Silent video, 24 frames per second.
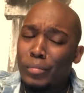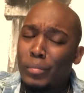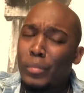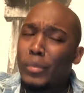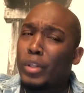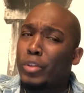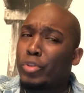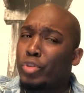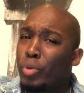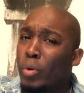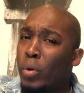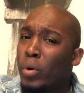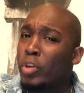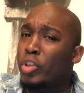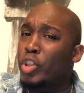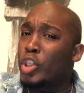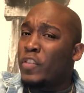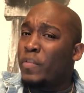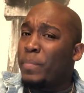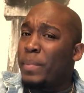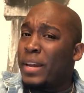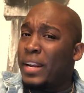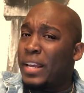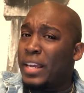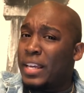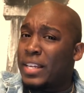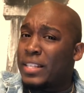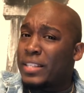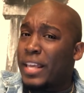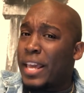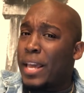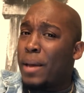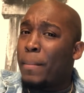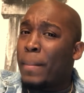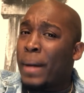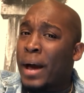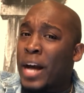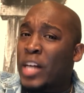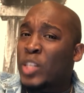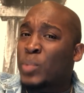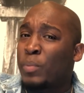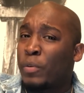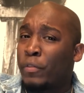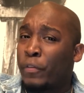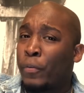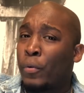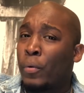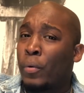George, you've been in his inbox
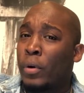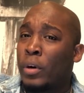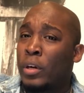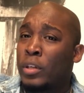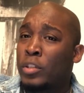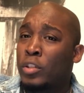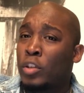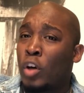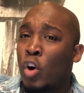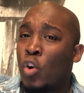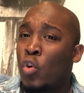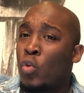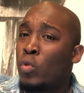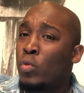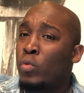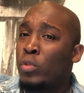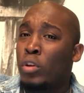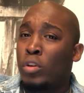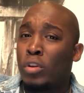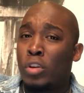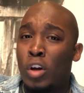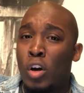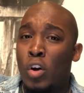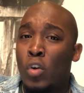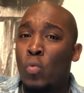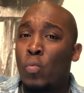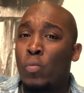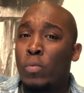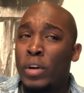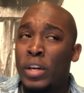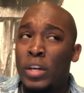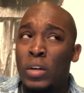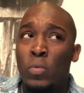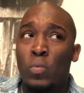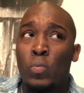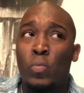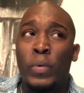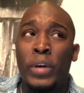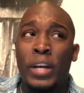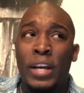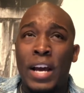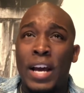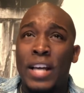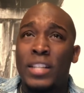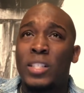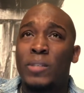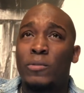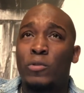before. So, we
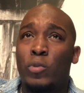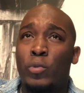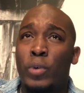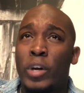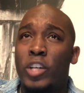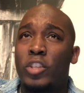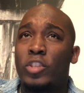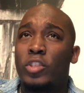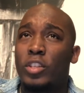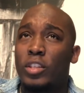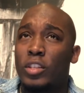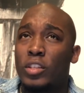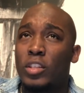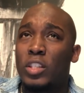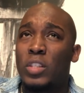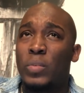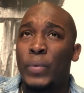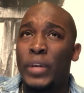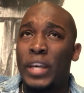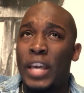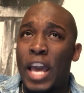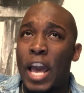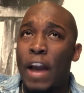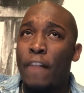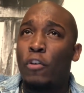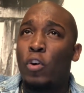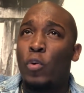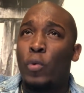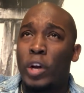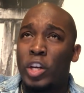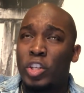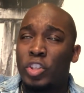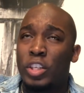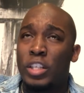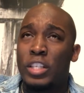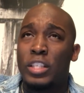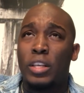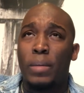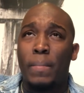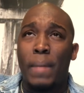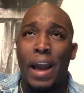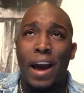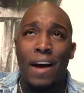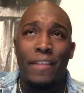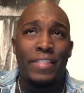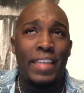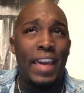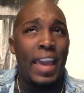got some questions. We have questions
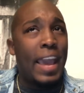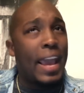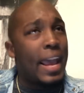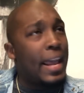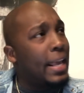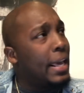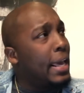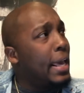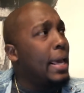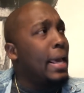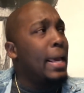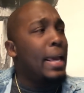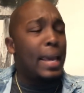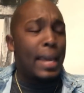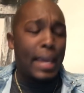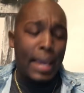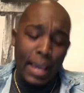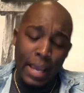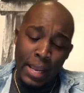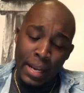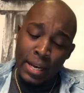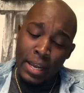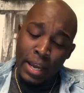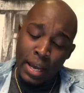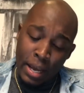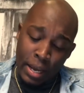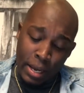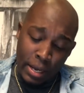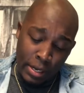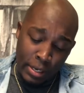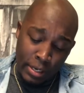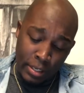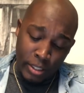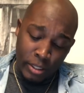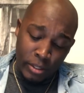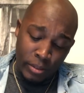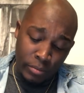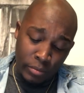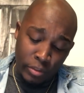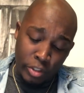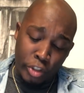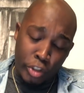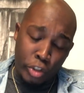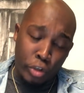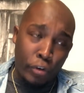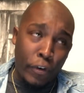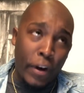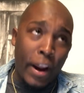about that. And
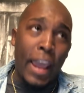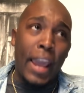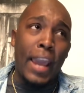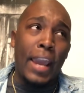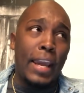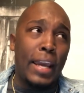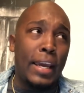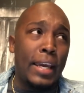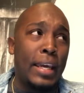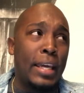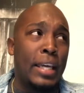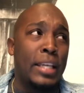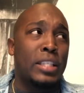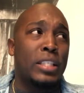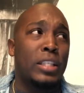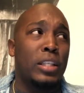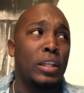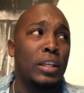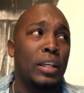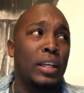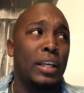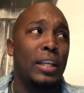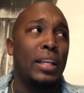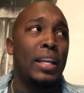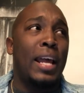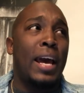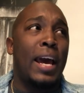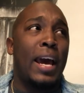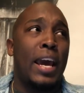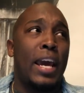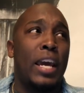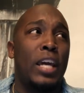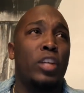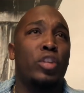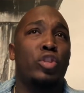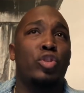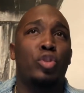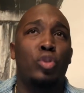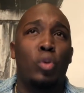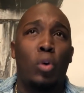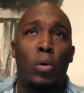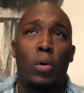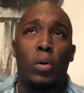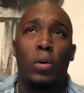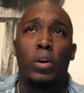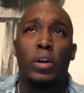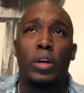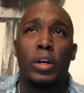Trey is looking like
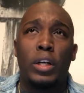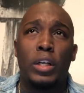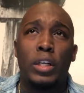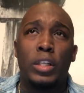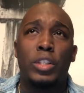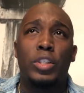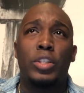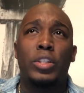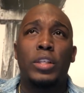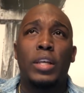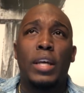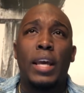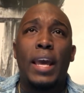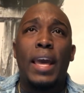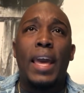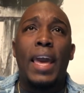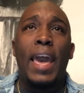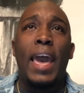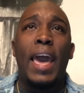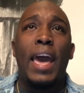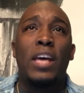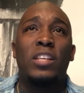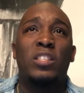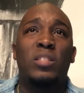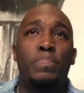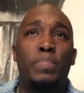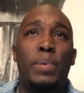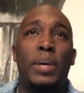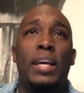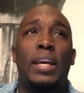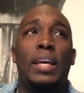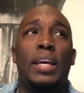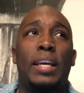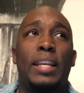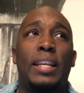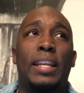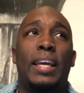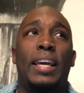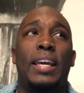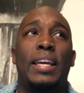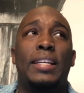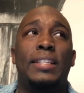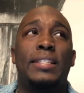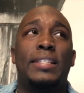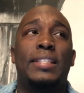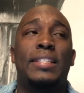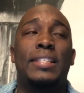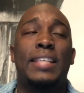George has been
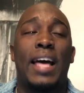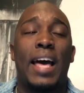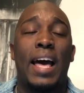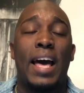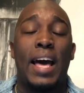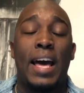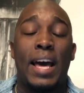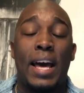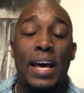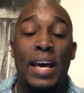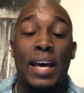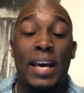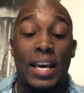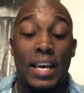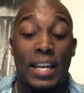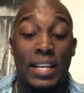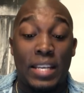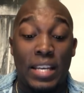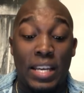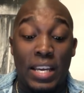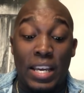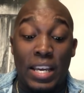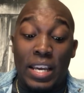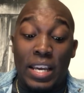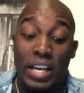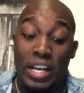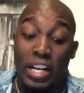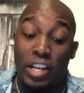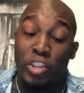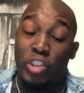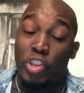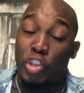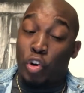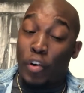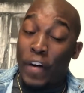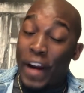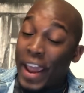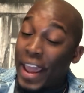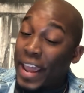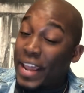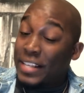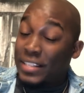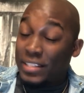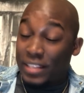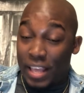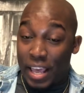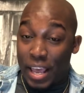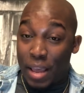inside
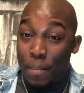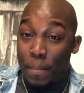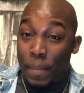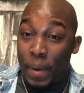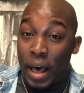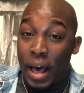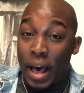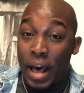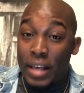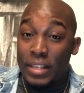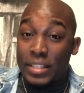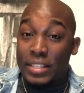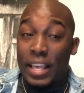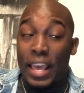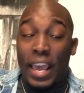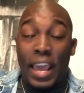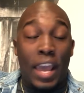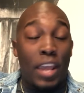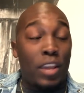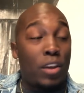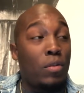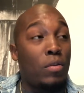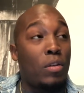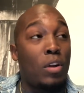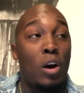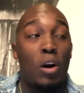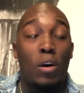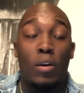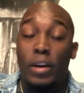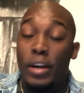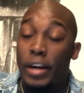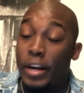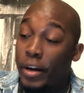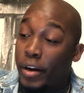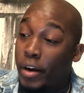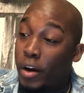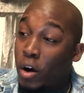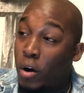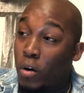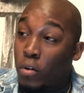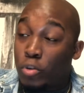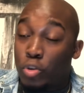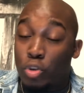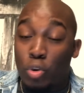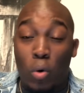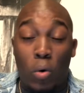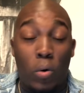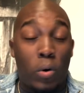Trey's inbox. And, here go
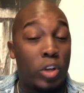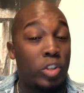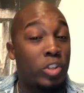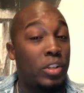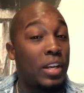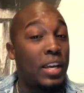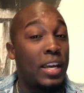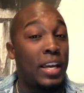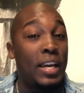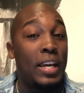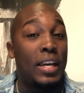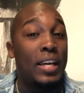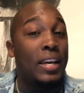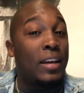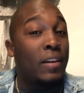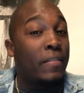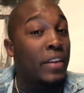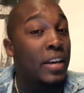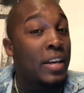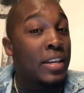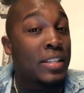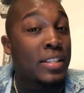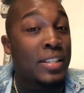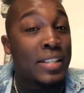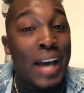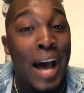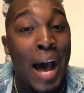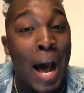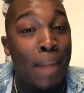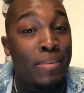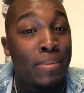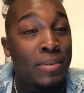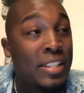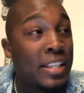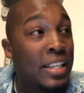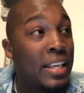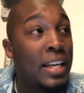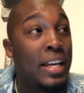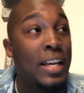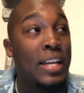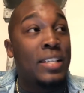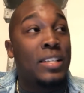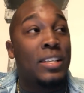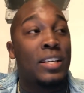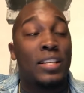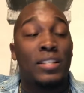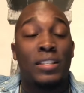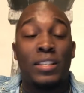George again giving his top tees
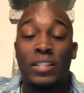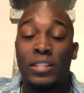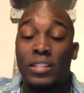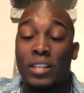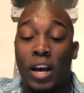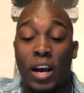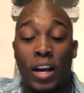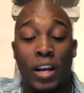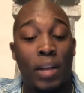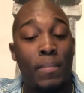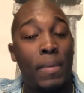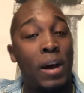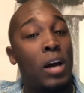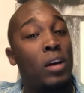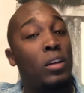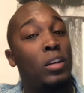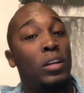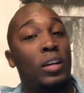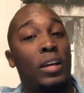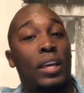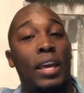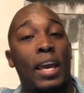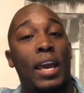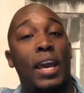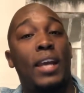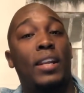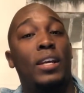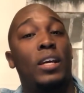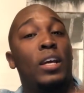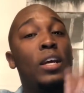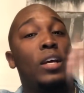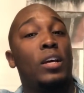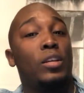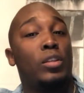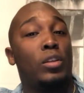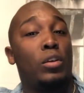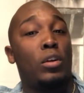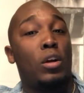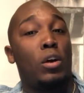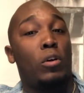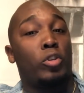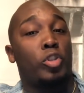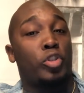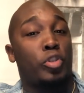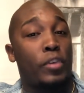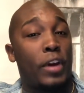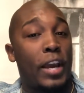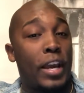because he's talking about, look at,
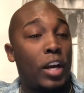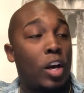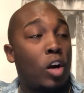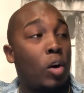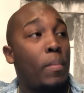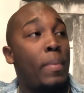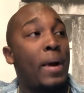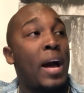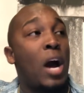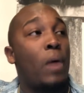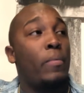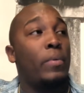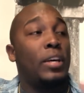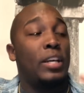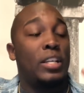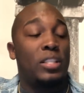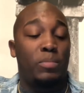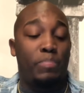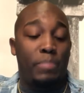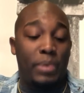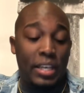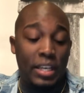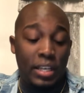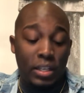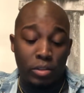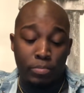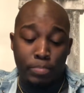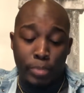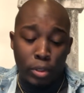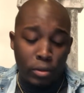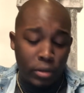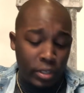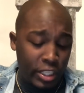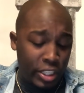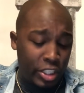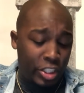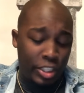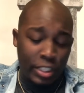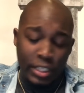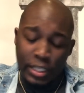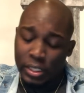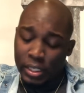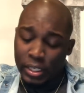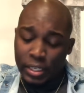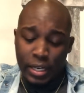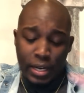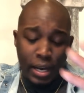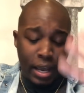Trey go by with his big booty
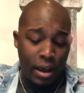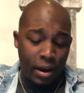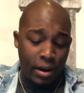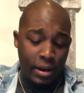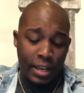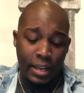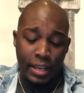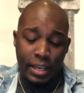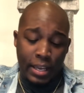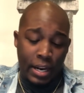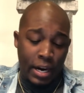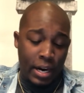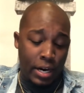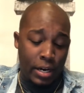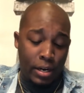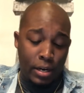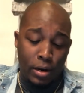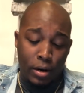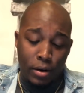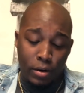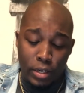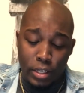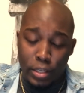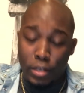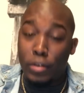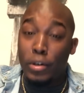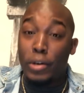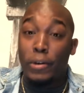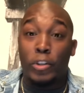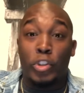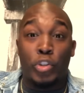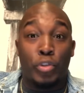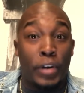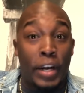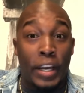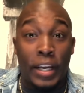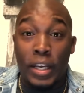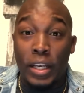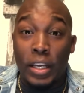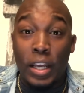jiggling and all that carrying on. And, Trey,